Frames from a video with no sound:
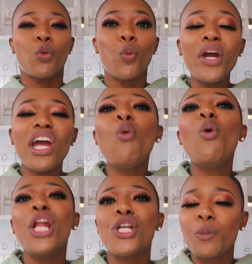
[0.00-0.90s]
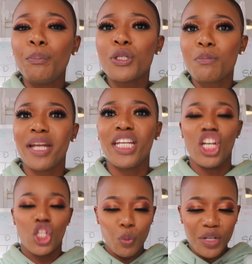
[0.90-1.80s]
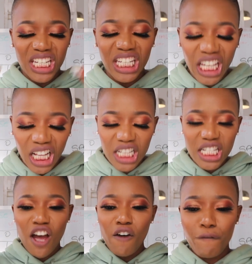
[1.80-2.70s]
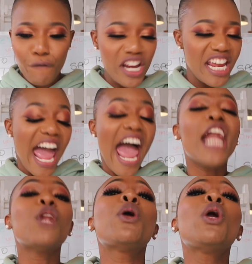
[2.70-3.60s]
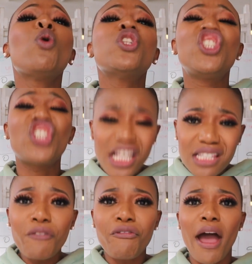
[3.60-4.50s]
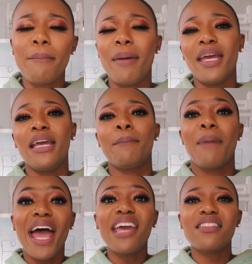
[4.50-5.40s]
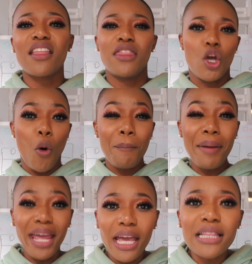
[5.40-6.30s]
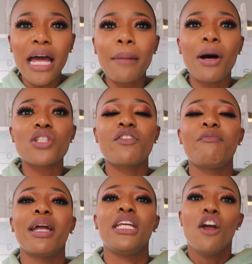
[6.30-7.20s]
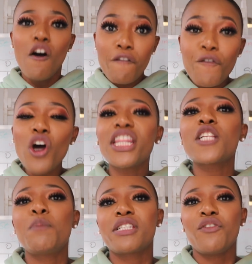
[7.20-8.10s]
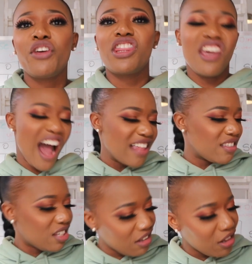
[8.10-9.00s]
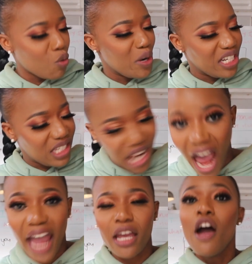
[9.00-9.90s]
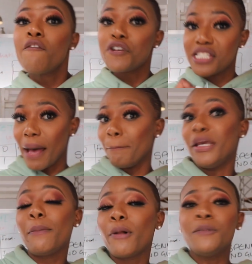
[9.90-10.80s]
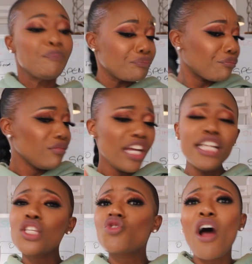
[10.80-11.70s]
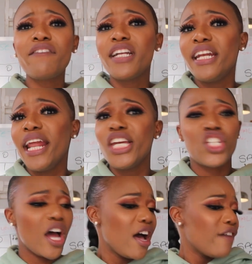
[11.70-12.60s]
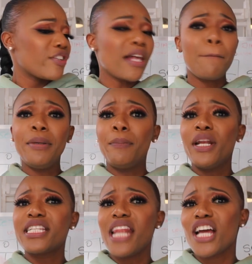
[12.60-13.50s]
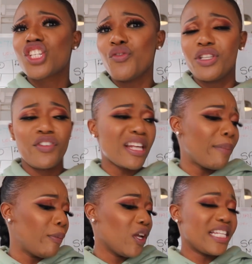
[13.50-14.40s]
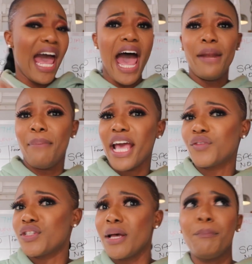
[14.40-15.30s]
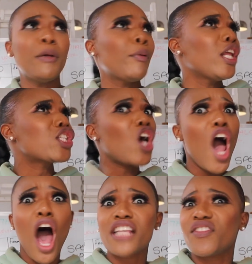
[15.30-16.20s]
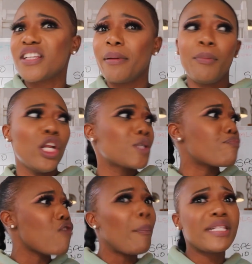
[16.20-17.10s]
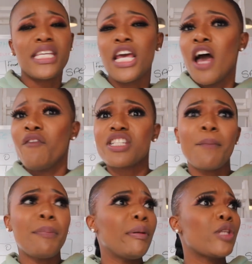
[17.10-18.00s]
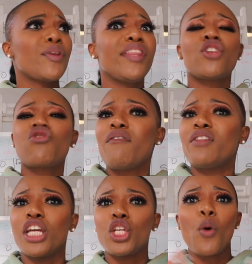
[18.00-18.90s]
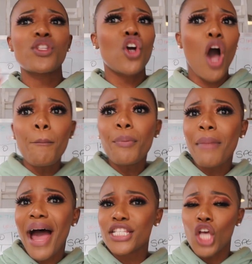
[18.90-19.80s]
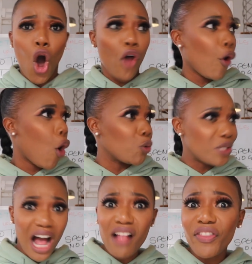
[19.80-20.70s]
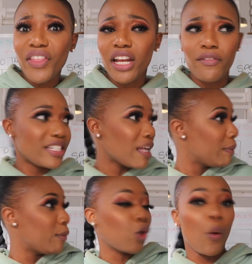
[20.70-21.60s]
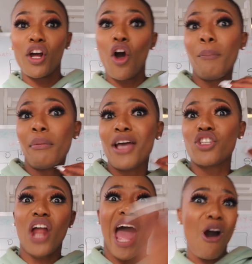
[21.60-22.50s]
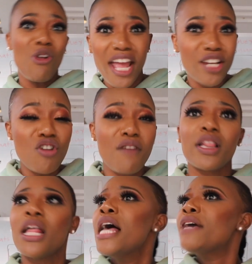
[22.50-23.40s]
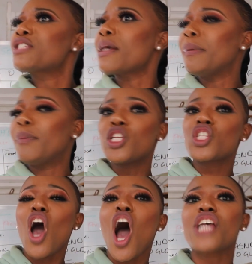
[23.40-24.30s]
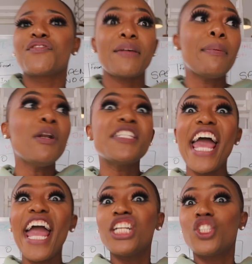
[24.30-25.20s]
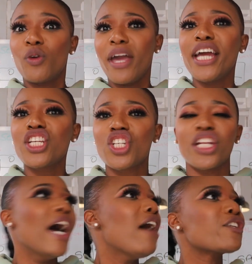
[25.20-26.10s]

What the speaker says: And we are willing to put money into it guilt-free. And we will justify buying that thing or paying that amount of money for that specific thing until we die. For some people, it's travel and leisure. For some people, it's luxuries. For some people, it's handbags. For some people, it's cars. For some people, it's property. For some people, it's when they travel, they don't want to compromise on the hotel that they're living. Some people don't want to compromise on how they travel. For some people, it's cars. For some people, it's education.